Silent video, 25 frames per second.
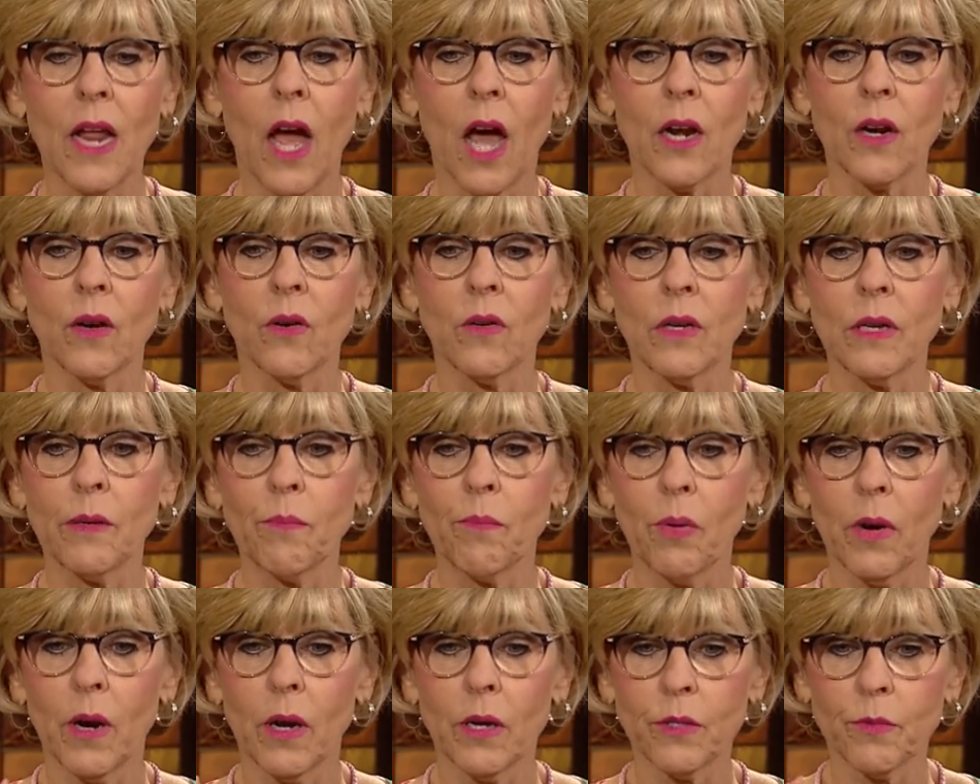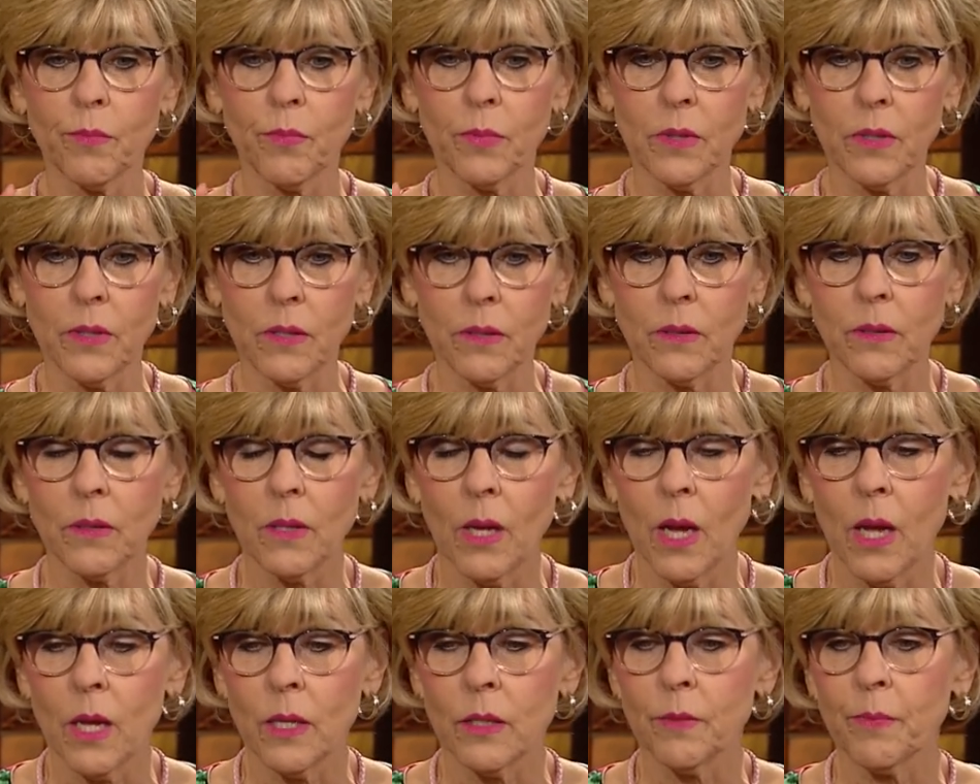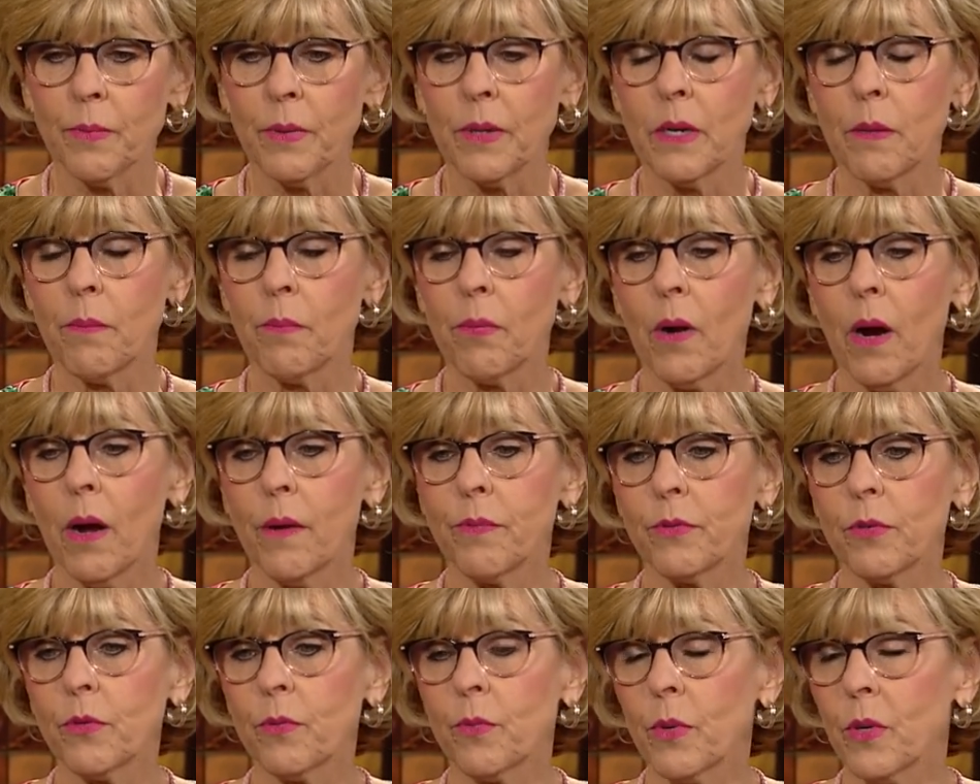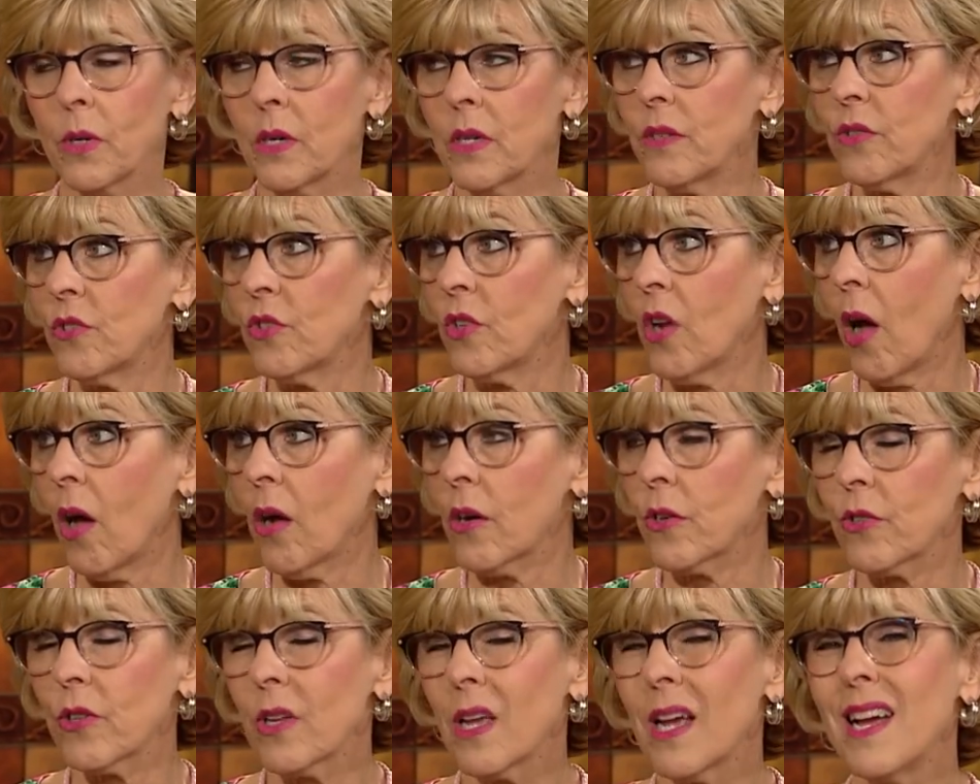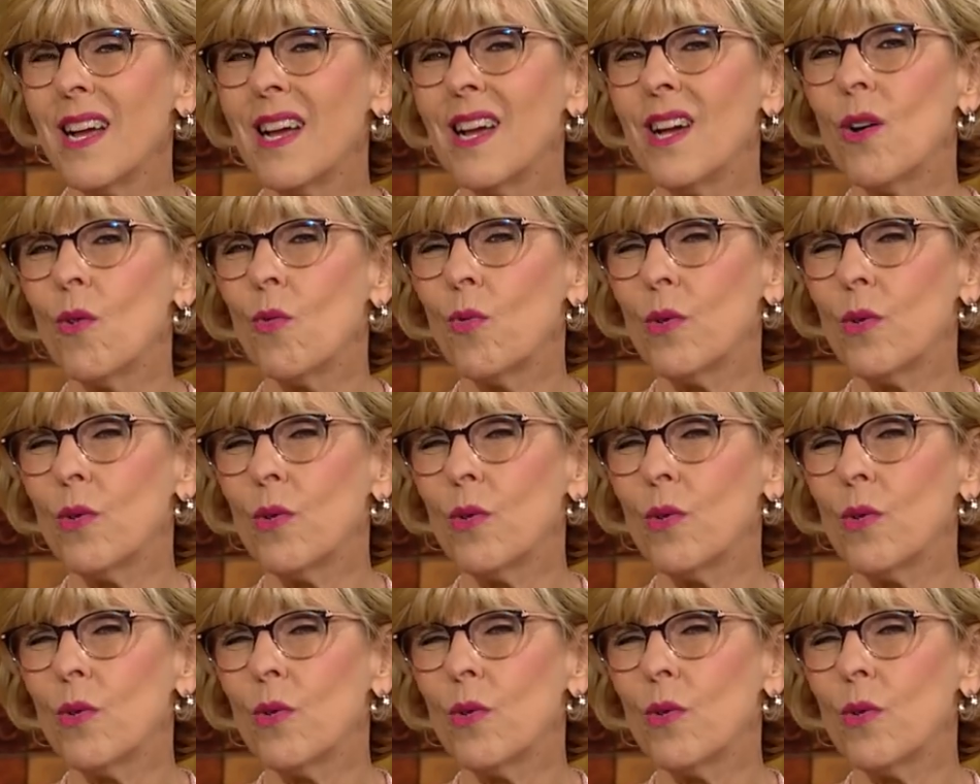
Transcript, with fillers: not only prospered That's his right. sons, but it prospered yes. his daughters, yes.